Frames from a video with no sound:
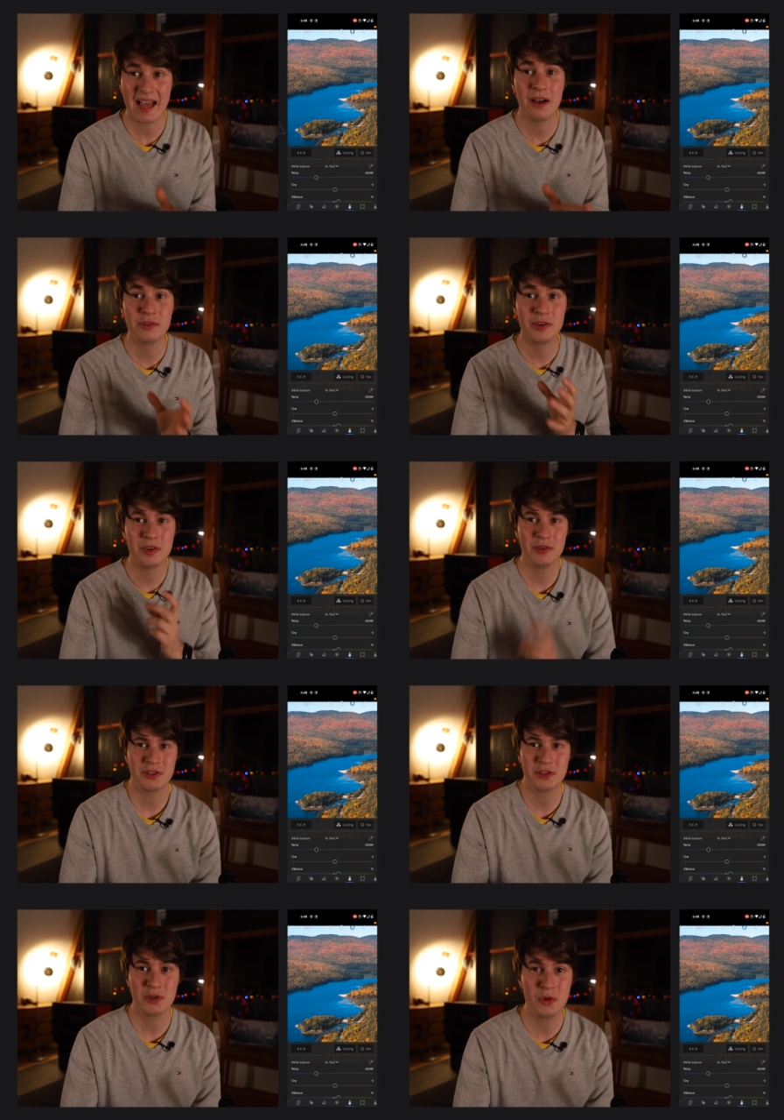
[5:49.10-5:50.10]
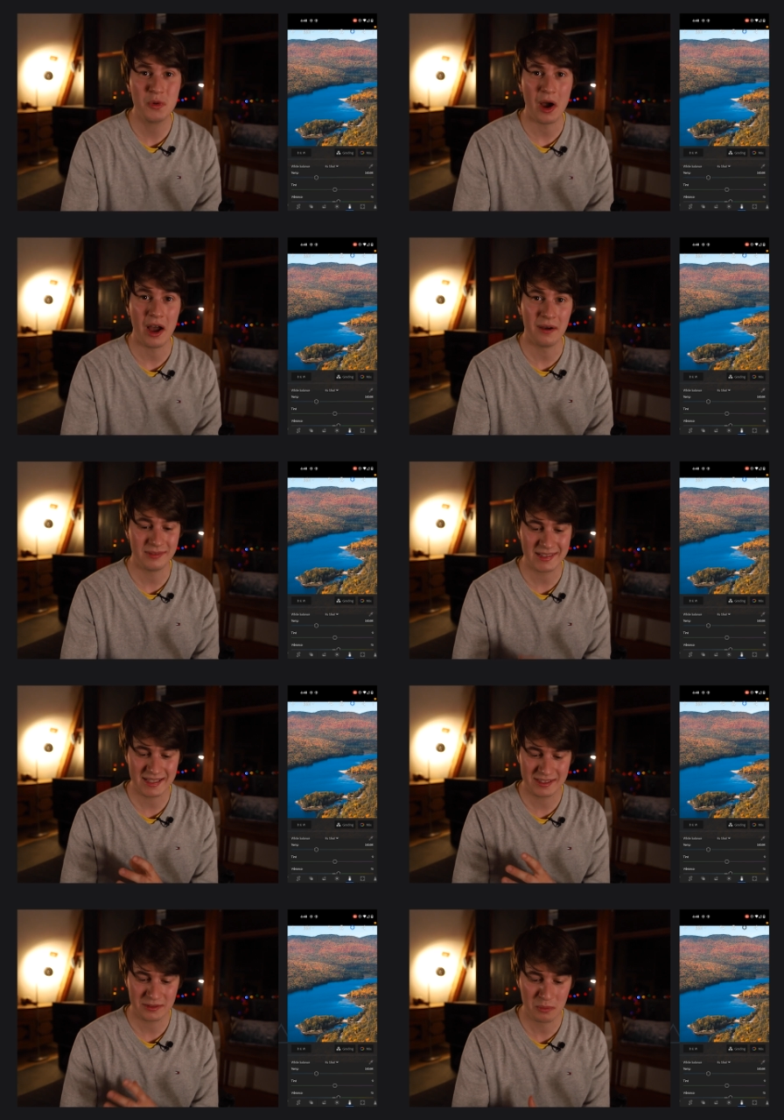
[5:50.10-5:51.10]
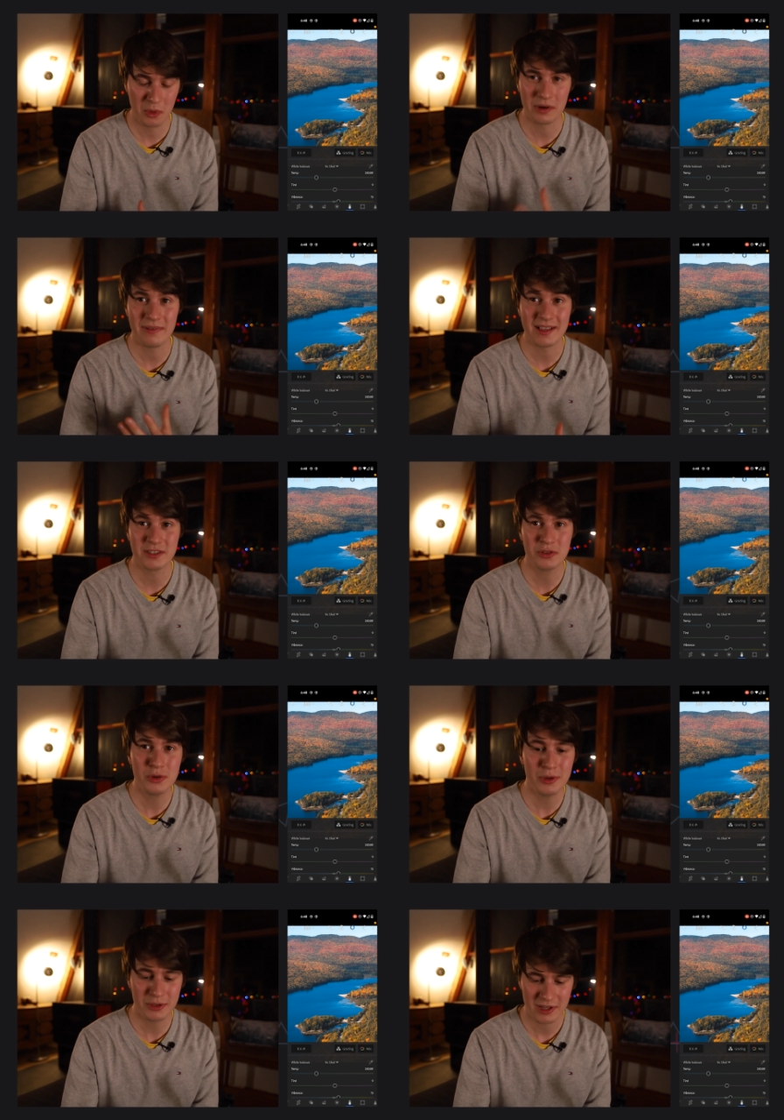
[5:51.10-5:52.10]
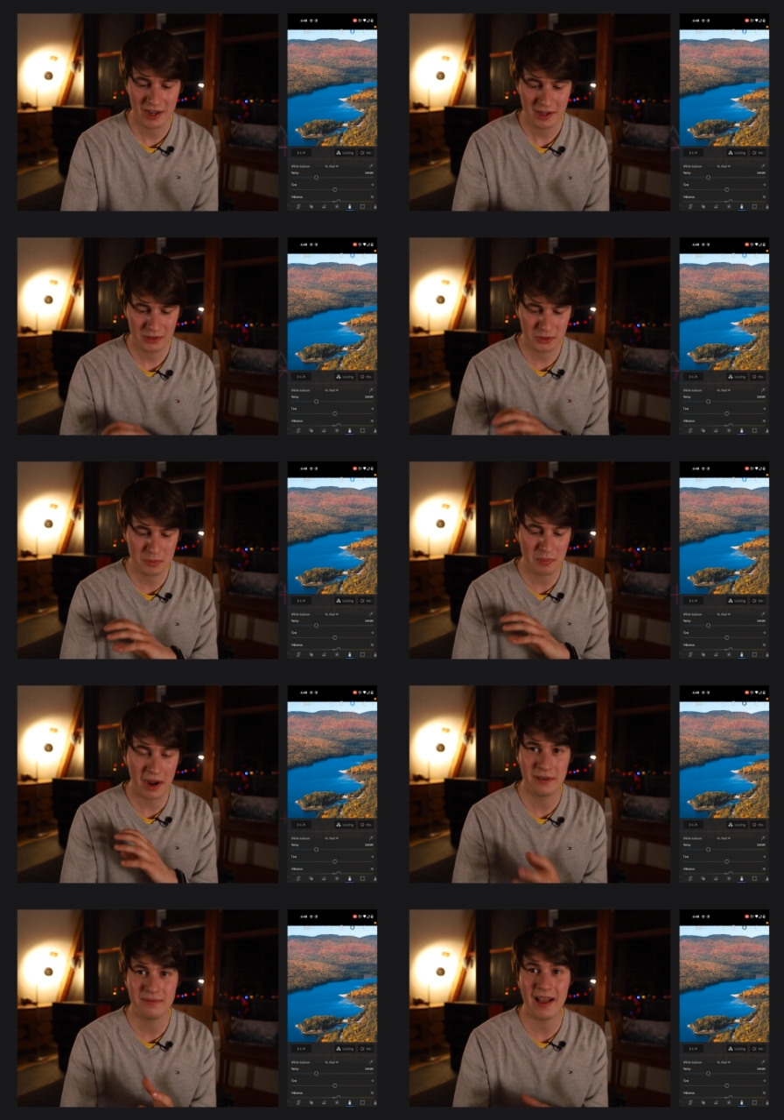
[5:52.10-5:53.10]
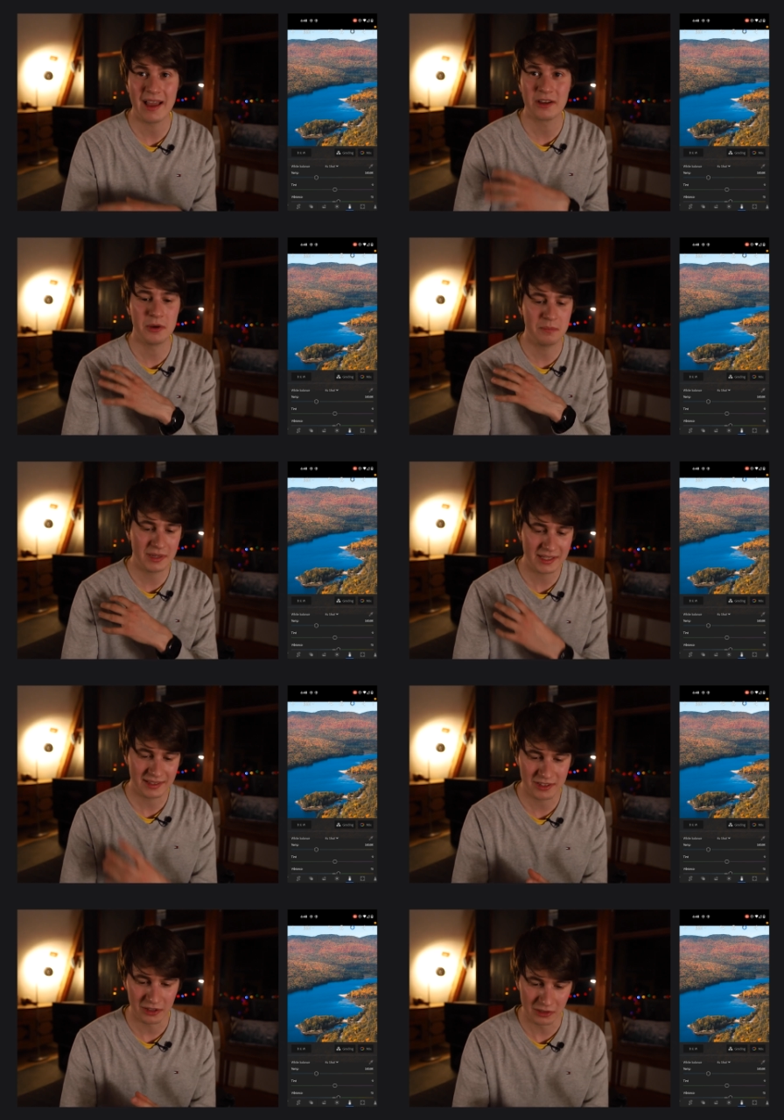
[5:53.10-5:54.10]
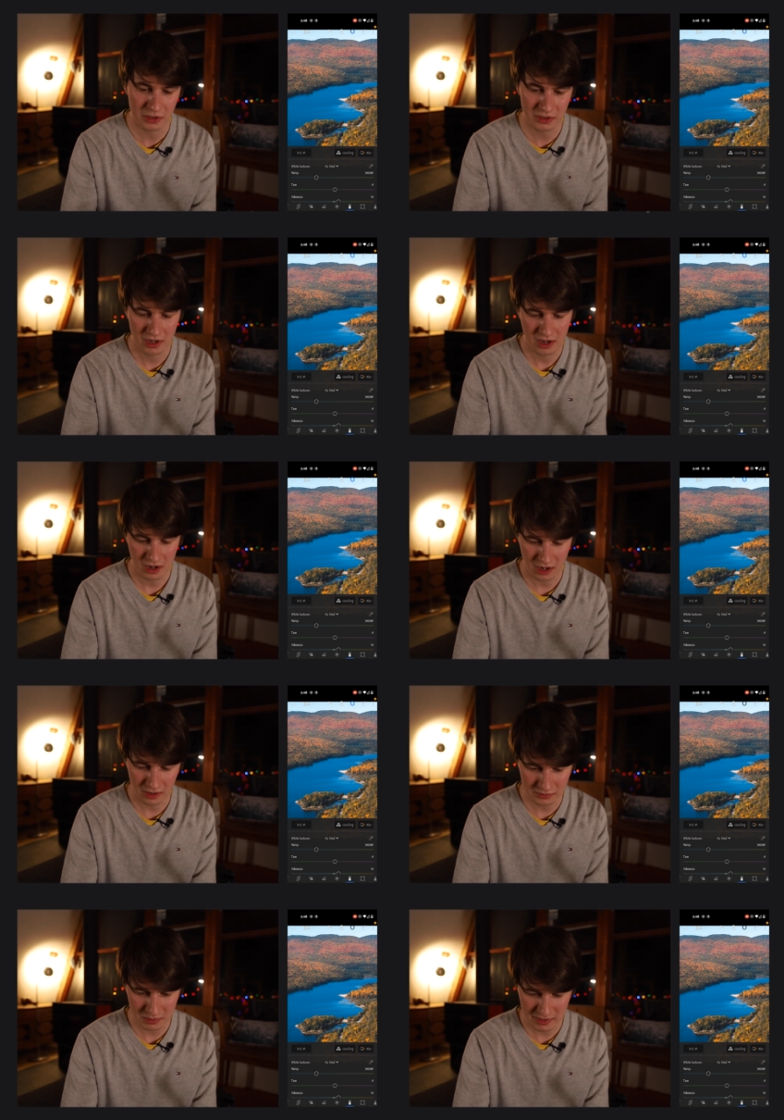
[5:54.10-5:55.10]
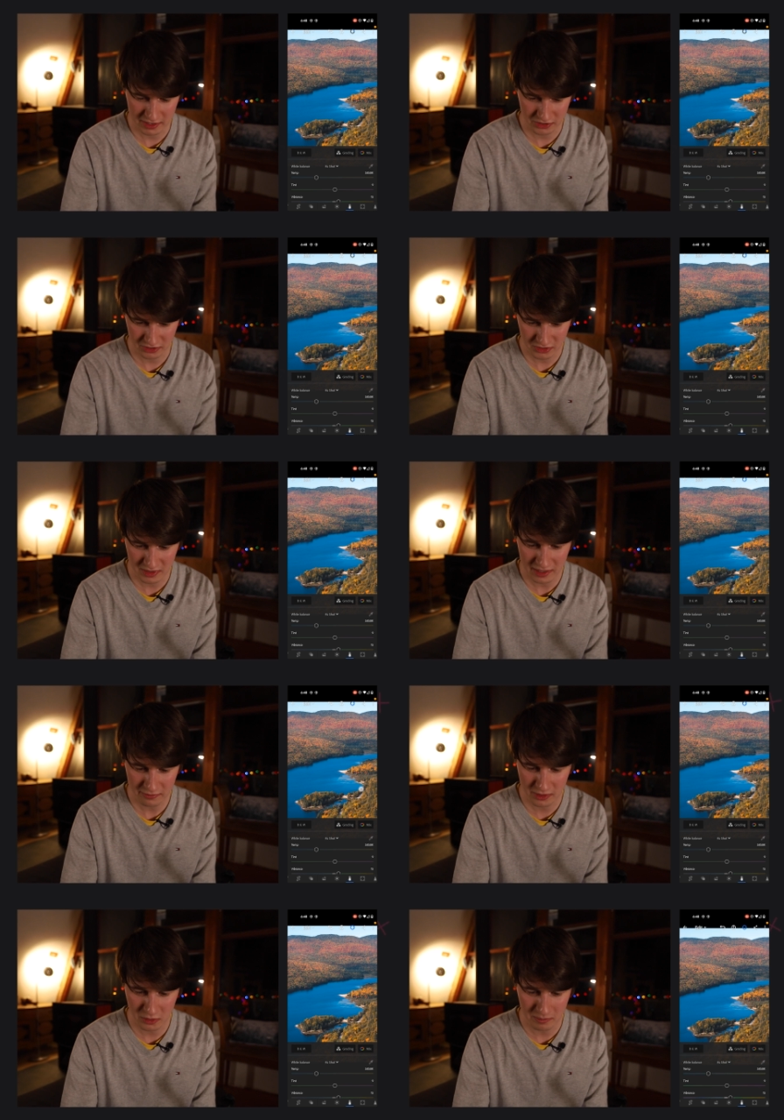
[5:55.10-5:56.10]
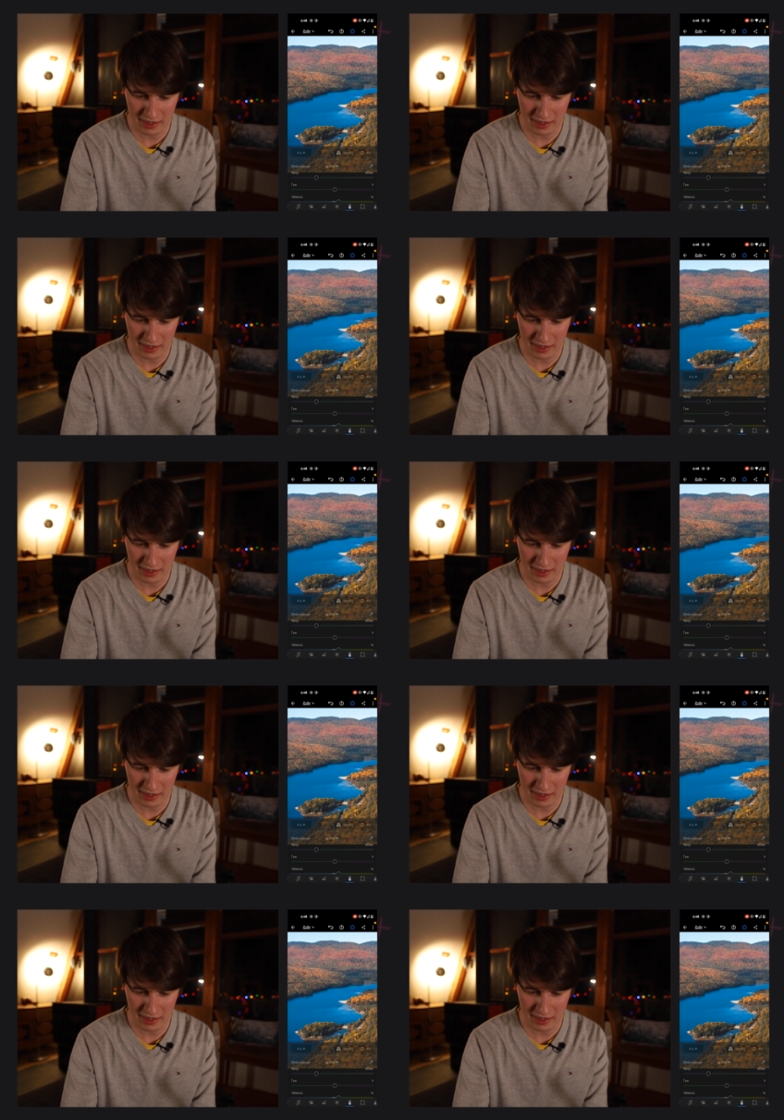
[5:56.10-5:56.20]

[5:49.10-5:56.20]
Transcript: how you use two of these more advanced tools to modify completely the look of the picture. So now if we go